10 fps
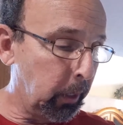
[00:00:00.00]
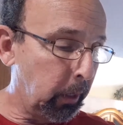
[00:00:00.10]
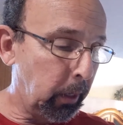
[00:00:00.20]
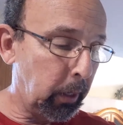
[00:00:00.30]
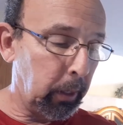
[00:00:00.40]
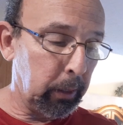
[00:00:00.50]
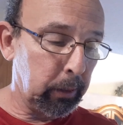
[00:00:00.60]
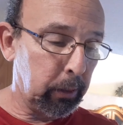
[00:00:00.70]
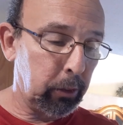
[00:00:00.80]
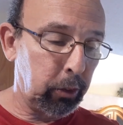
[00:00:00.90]

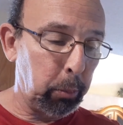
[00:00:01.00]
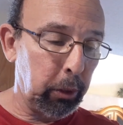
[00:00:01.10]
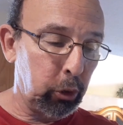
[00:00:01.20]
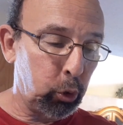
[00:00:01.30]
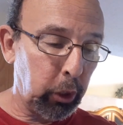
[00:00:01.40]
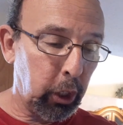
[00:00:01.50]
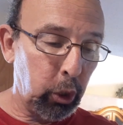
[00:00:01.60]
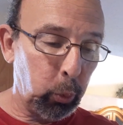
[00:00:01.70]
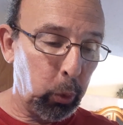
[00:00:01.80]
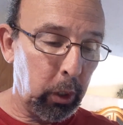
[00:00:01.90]
Some of the
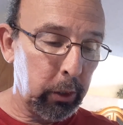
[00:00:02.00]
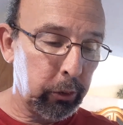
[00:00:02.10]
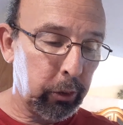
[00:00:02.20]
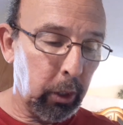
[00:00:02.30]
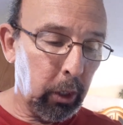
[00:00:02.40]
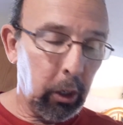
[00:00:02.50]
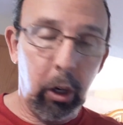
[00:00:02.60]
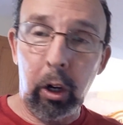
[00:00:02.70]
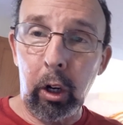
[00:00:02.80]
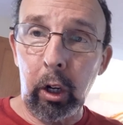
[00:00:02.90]
trickier ones
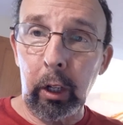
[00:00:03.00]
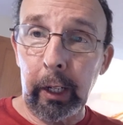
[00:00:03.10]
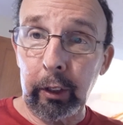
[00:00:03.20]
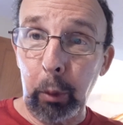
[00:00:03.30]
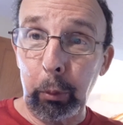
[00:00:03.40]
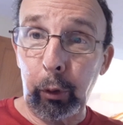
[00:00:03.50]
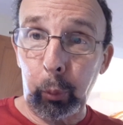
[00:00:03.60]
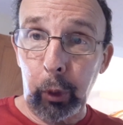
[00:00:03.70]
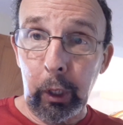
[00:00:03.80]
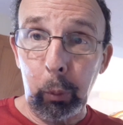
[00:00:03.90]
are like number
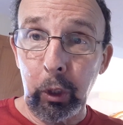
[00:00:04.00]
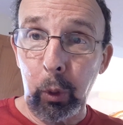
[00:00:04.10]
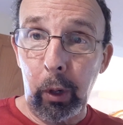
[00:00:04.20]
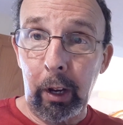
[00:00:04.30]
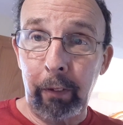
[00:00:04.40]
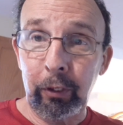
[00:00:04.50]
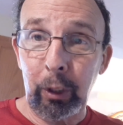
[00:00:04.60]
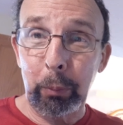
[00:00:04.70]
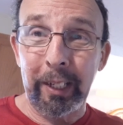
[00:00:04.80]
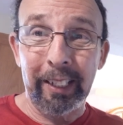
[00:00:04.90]
3. When you have
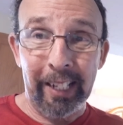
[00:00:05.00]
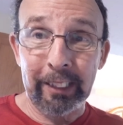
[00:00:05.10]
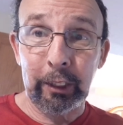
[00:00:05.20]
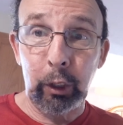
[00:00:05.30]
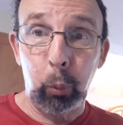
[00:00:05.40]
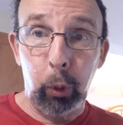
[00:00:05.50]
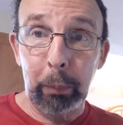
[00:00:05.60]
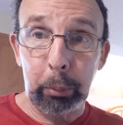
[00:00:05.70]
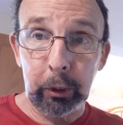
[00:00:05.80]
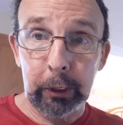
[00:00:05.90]
something less than
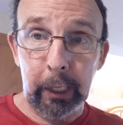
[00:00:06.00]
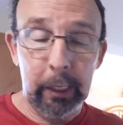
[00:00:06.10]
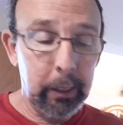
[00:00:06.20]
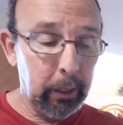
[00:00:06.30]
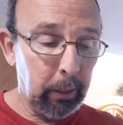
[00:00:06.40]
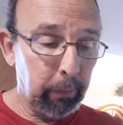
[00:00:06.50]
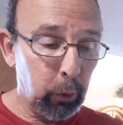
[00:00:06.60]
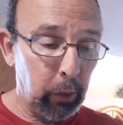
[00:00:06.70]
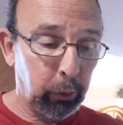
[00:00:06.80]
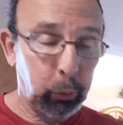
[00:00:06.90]
1%, you
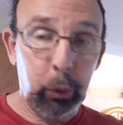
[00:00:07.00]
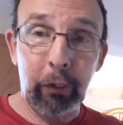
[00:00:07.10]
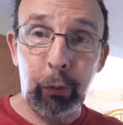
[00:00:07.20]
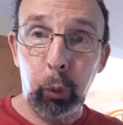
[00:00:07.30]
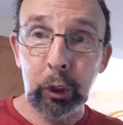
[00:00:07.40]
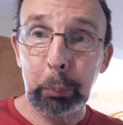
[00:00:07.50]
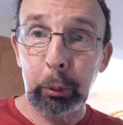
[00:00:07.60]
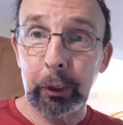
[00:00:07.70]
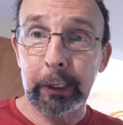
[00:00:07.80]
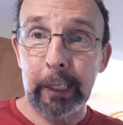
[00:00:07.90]
have
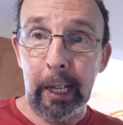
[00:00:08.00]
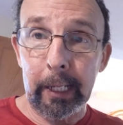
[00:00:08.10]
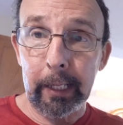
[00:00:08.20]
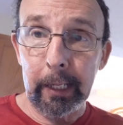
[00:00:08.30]
3/4%.